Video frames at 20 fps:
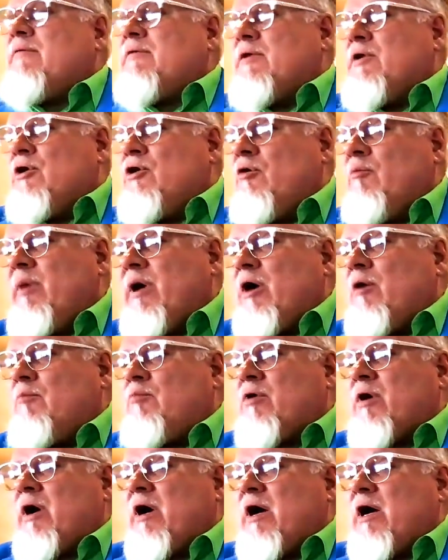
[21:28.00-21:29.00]
the Nobel
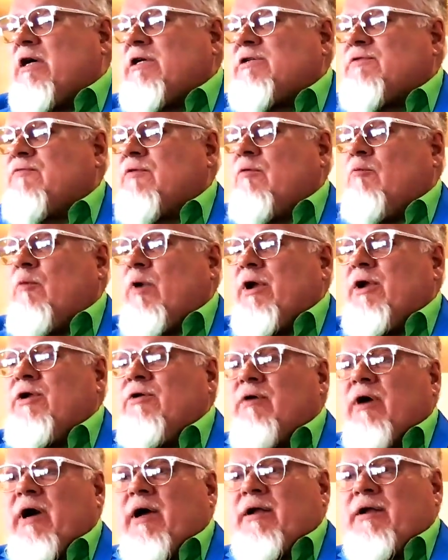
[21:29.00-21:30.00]
Prize for one
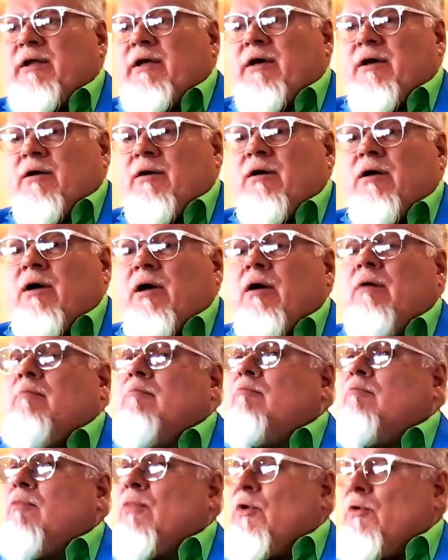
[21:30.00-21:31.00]
new idea
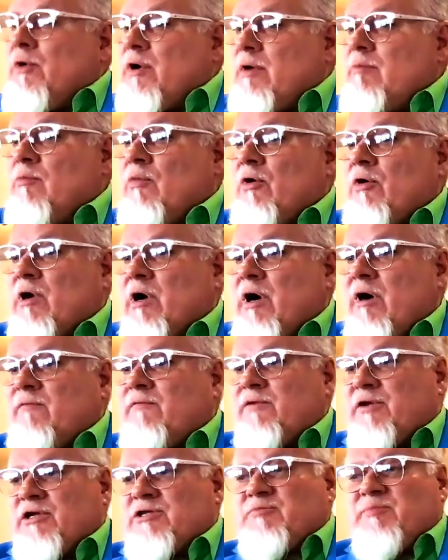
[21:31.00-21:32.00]
more and more
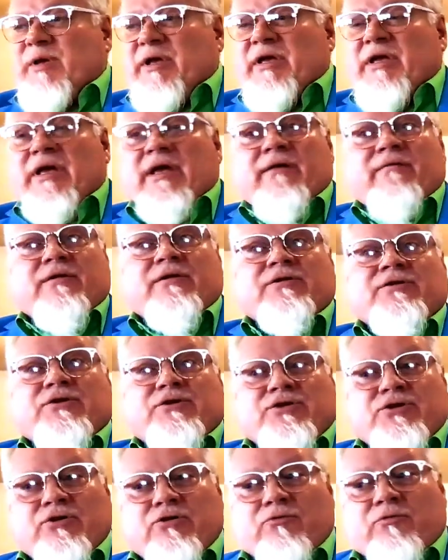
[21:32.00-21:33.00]
often is being given
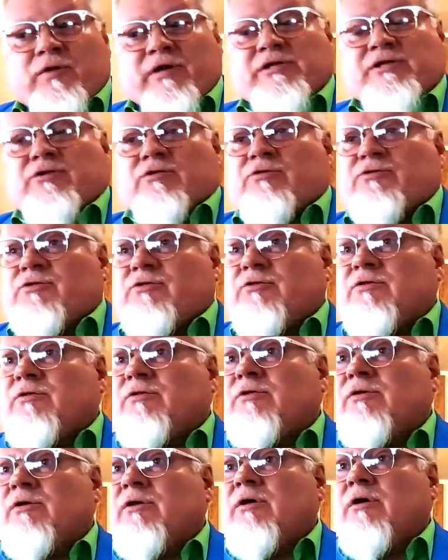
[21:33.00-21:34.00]
to two
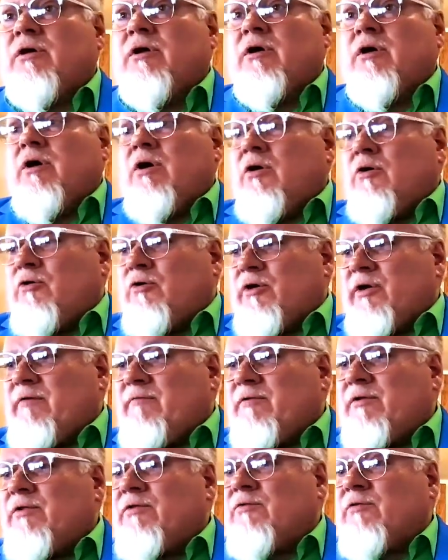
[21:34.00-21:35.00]
researchers, or
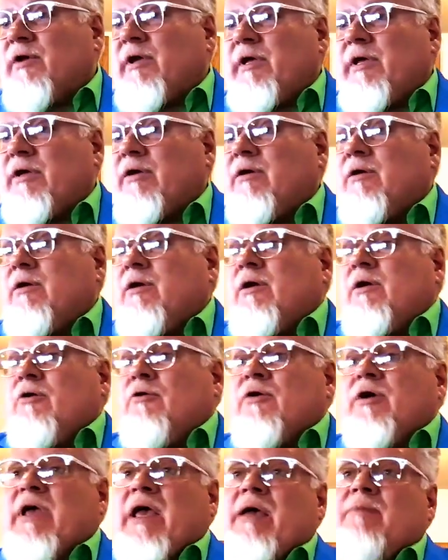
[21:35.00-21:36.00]
even three,
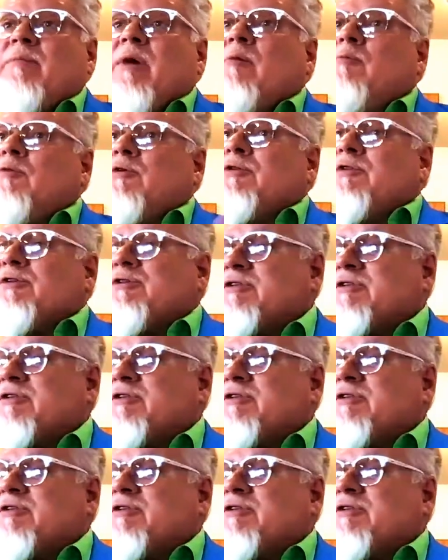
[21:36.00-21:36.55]
who came up with the